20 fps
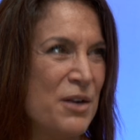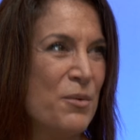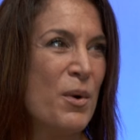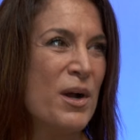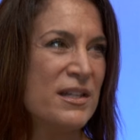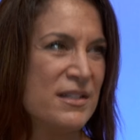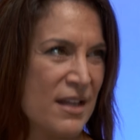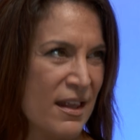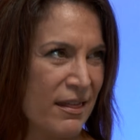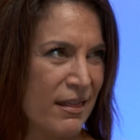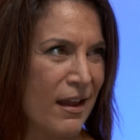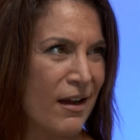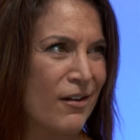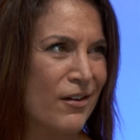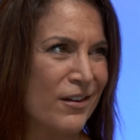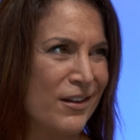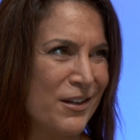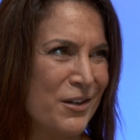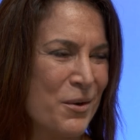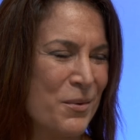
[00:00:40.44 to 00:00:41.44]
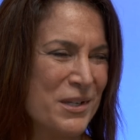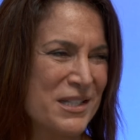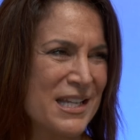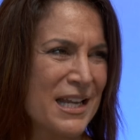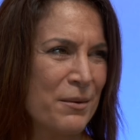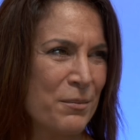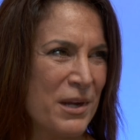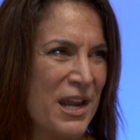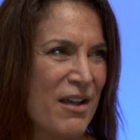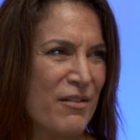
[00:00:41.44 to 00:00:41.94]
what's in there. You know, it's like
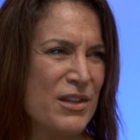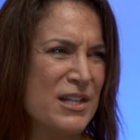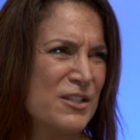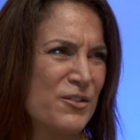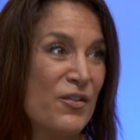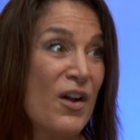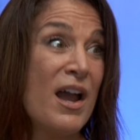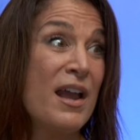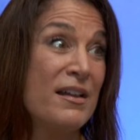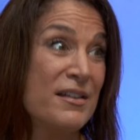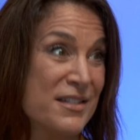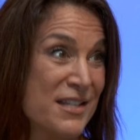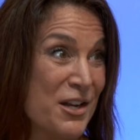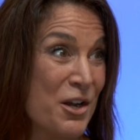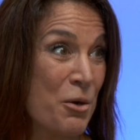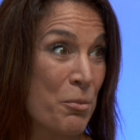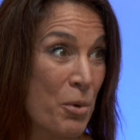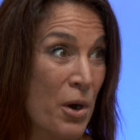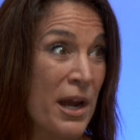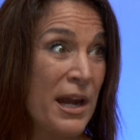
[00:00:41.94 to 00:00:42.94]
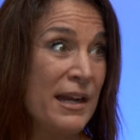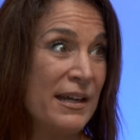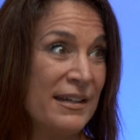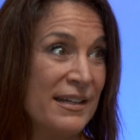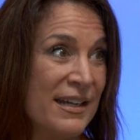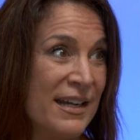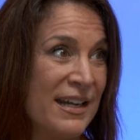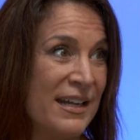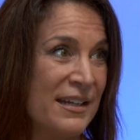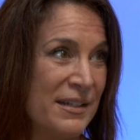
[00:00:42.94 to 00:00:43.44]
we have these files in our brain.
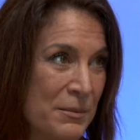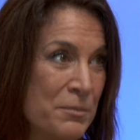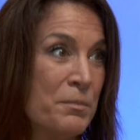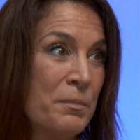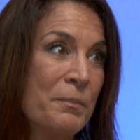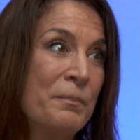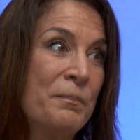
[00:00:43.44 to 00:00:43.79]
And that's the,